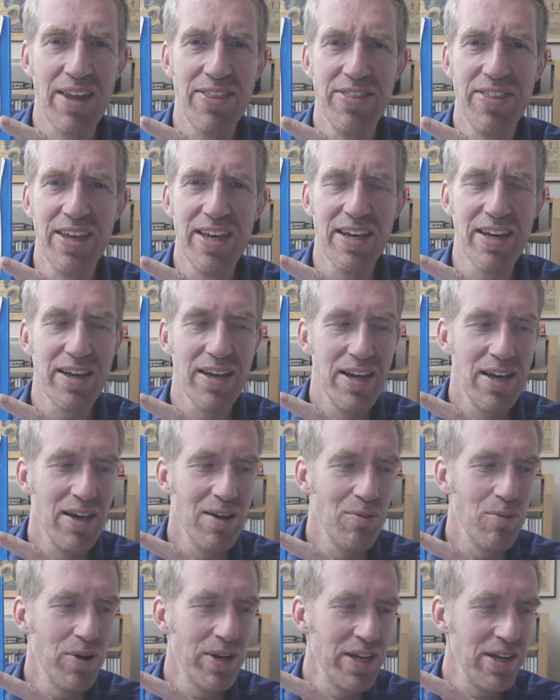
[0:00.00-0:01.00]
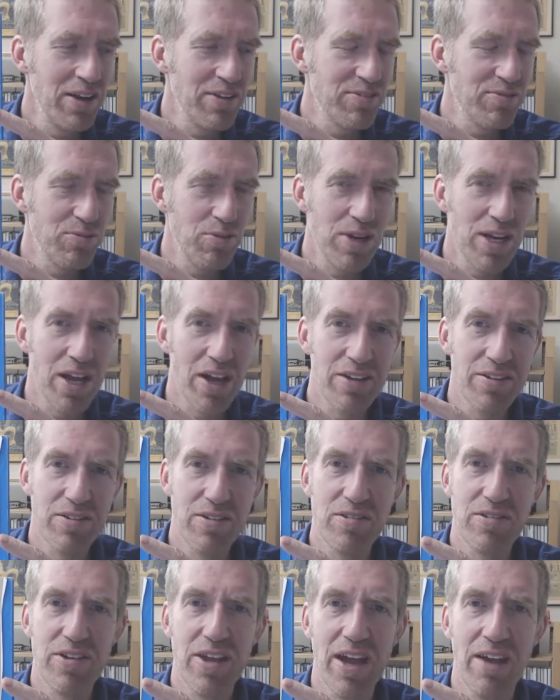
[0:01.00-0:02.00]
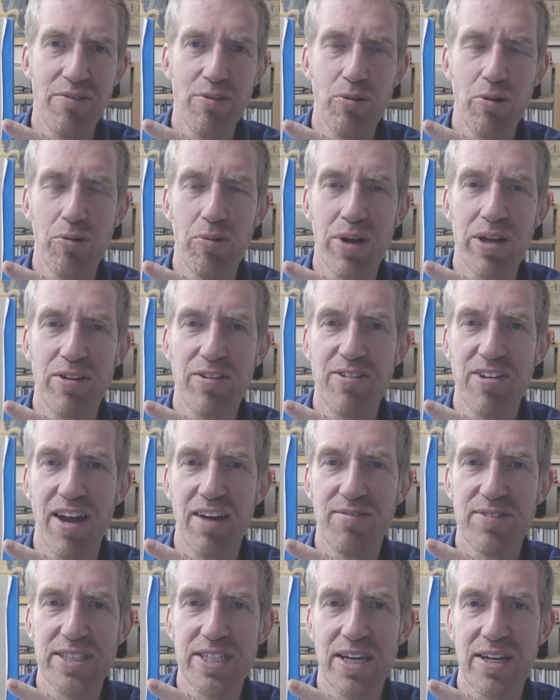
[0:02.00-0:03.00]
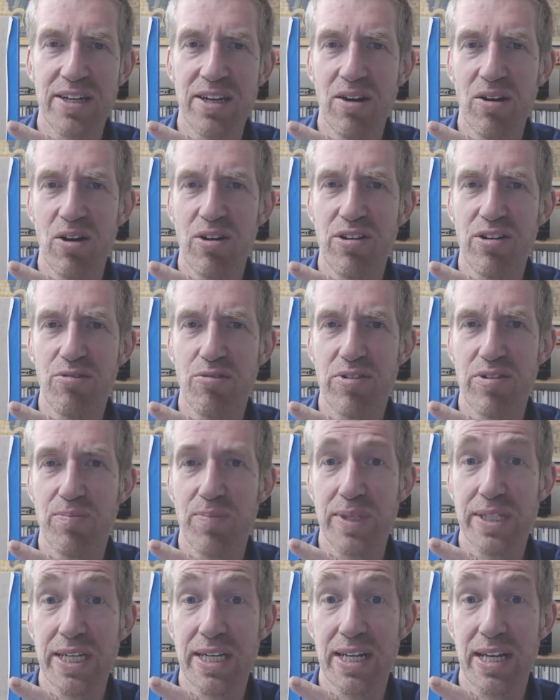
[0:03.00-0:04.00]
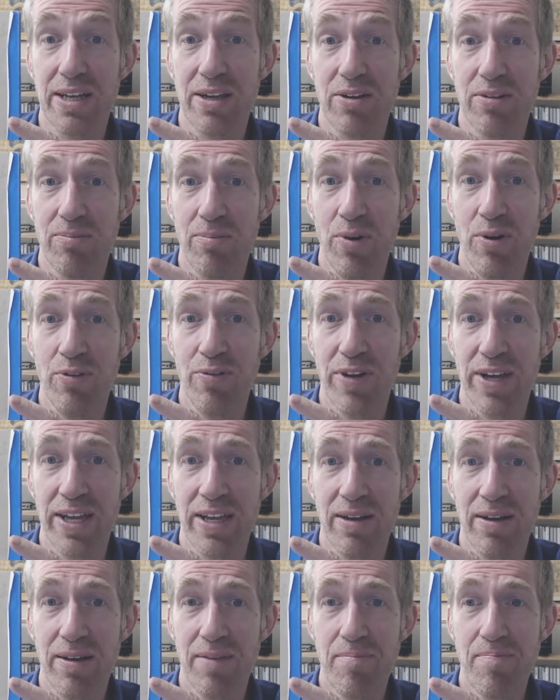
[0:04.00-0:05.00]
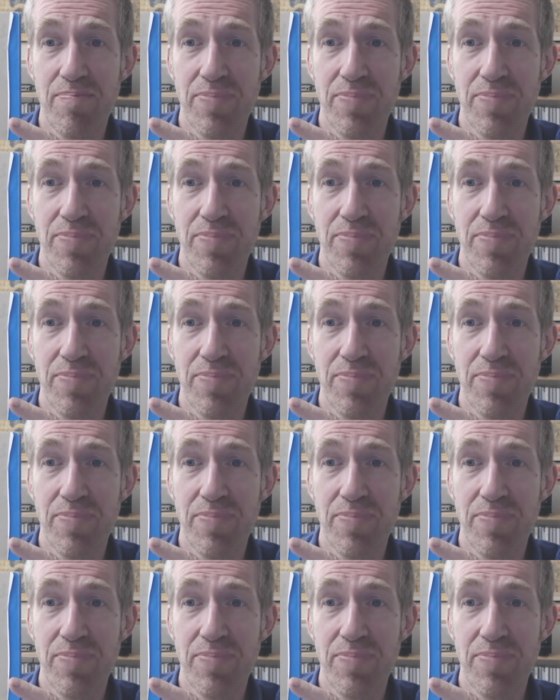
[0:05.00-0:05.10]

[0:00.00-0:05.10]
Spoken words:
I think what he doesn't realize is that everyone went to see Avatar not because it was a particularly good movie,